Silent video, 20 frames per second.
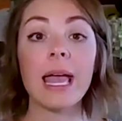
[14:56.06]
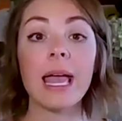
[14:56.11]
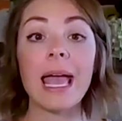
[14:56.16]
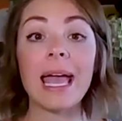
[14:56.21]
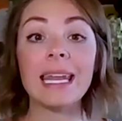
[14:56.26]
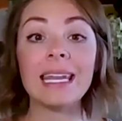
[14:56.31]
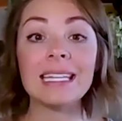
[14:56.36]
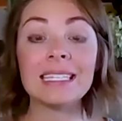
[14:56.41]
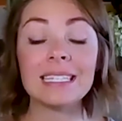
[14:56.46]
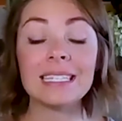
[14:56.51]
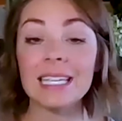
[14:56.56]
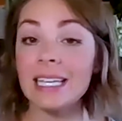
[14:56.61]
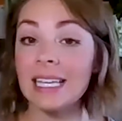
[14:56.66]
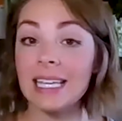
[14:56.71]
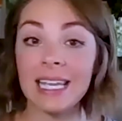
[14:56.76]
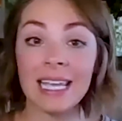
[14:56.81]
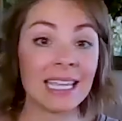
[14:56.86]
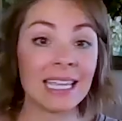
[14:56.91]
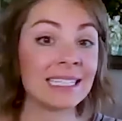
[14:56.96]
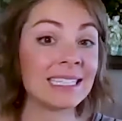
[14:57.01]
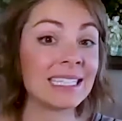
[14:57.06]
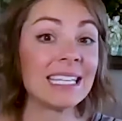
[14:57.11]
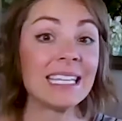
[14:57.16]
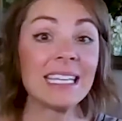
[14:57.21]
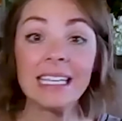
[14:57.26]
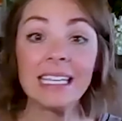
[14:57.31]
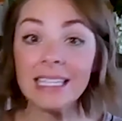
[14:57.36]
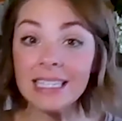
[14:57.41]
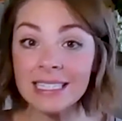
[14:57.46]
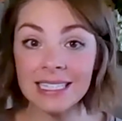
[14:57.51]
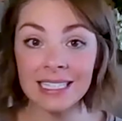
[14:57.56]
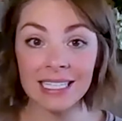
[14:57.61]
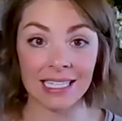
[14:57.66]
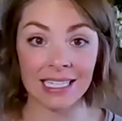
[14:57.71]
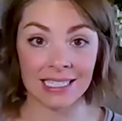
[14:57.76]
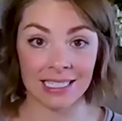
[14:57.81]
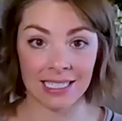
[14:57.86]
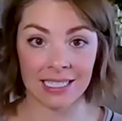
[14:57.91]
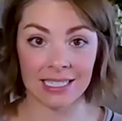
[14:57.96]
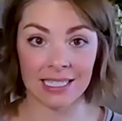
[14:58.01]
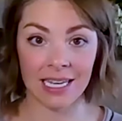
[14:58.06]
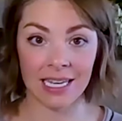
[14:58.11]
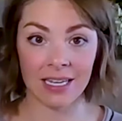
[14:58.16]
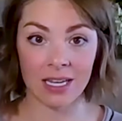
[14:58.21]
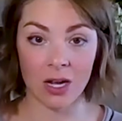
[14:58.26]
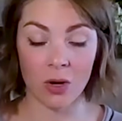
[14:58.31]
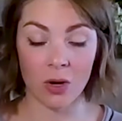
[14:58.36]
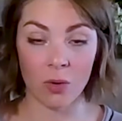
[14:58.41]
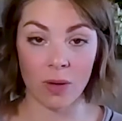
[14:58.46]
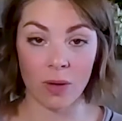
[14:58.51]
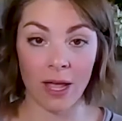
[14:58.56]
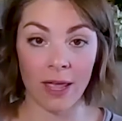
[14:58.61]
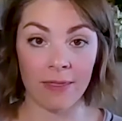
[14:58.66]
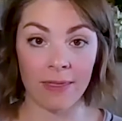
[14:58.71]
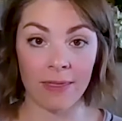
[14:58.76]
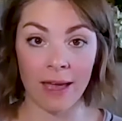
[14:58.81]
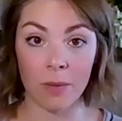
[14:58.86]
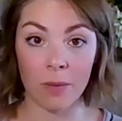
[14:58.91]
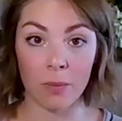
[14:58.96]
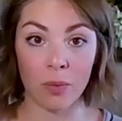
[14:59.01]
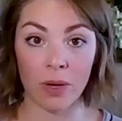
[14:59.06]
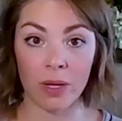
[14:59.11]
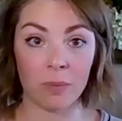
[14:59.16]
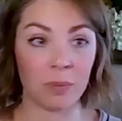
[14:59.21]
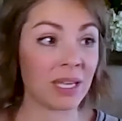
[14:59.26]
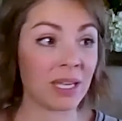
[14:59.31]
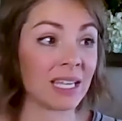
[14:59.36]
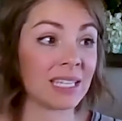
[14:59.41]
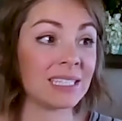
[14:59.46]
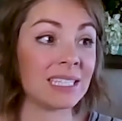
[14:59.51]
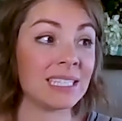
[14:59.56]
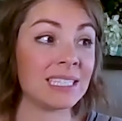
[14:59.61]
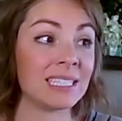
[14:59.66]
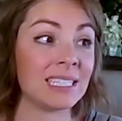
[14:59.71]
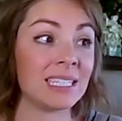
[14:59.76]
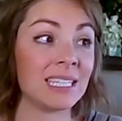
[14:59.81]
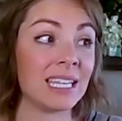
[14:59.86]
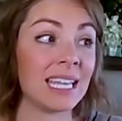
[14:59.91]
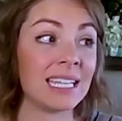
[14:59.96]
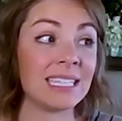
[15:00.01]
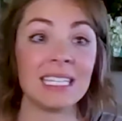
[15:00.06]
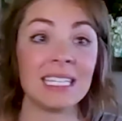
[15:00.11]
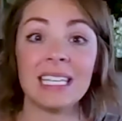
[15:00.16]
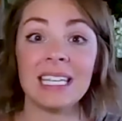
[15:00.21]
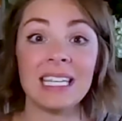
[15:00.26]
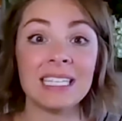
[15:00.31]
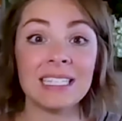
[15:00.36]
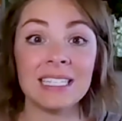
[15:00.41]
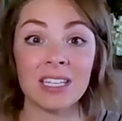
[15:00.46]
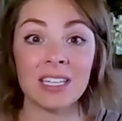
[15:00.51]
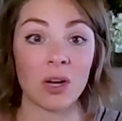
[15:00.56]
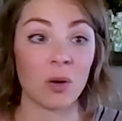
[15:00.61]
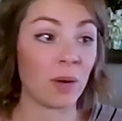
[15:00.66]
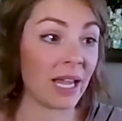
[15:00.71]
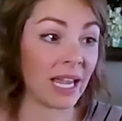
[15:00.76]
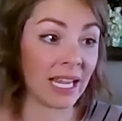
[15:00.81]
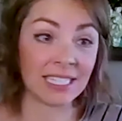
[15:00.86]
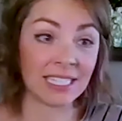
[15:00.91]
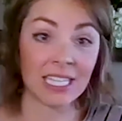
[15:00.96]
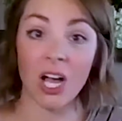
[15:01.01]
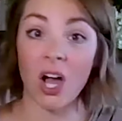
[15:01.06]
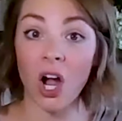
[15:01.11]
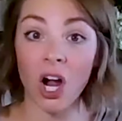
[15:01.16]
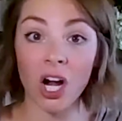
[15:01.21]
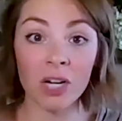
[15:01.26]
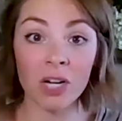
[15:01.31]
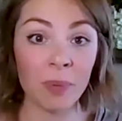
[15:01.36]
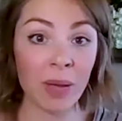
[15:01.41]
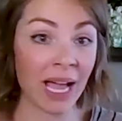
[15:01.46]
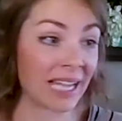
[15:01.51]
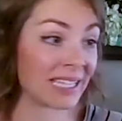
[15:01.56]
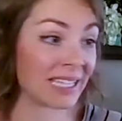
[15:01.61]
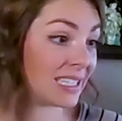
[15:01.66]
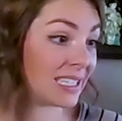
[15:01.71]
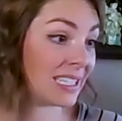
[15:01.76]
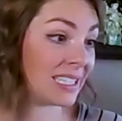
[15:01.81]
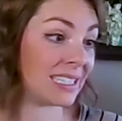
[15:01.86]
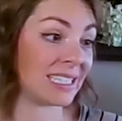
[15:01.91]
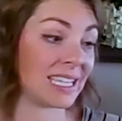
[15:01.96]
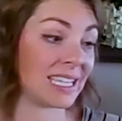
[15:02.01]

And it's easy to say no at that point because it's an easy no. It's a hard pass. It